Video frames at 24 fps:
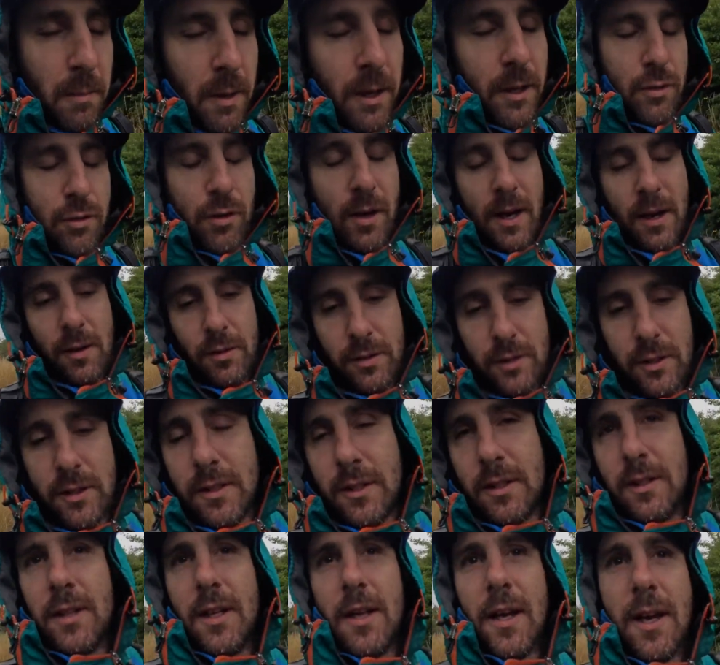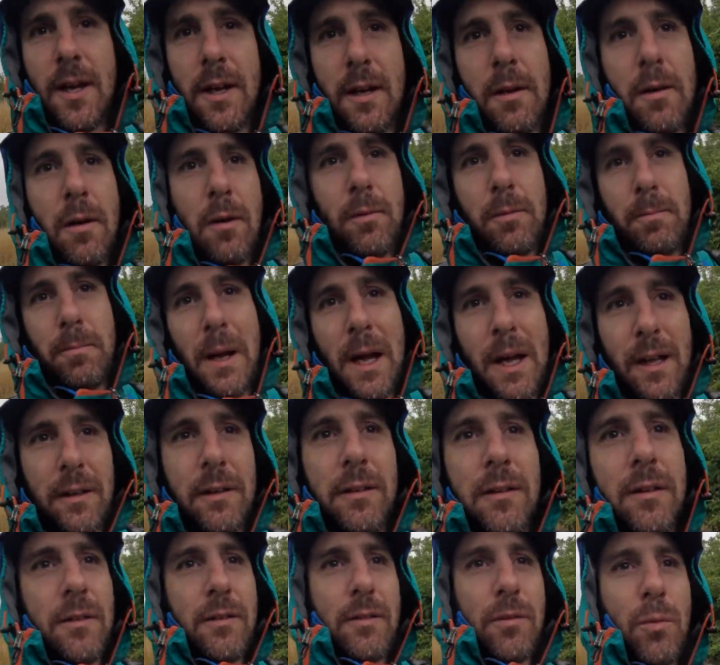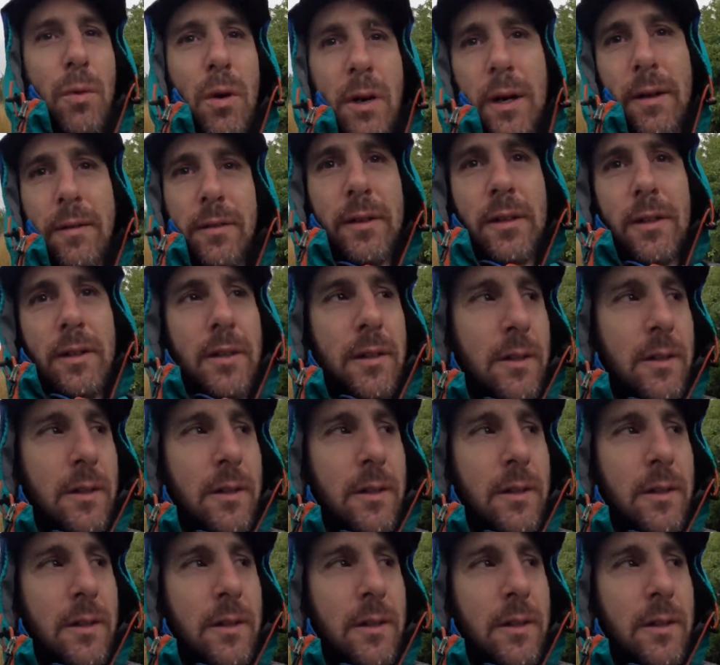trousers in there, pants, whatever.